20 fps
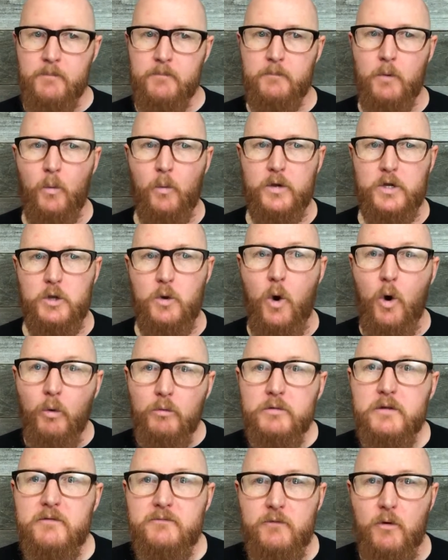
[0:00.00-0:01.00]
But when you
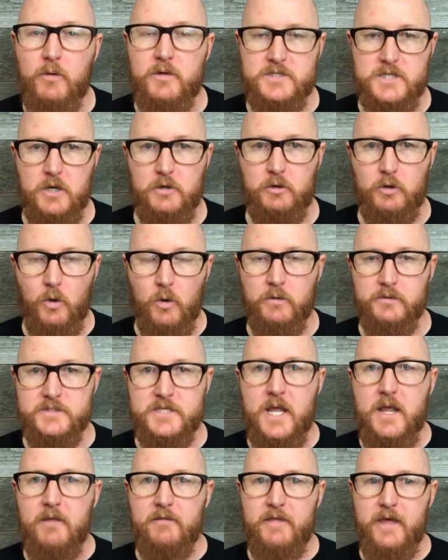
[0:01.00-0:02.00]
only focus on goals
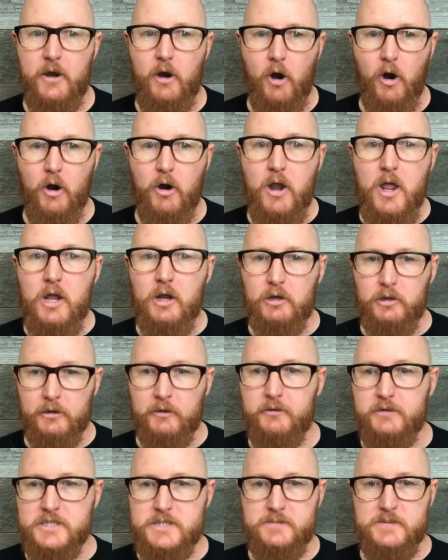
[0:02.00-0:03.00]
that are
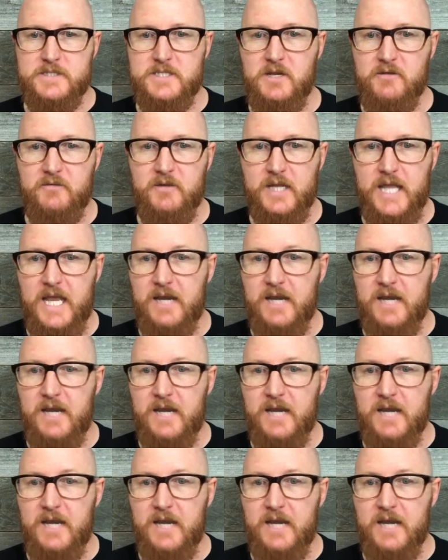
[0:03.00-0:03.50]
clear and specific,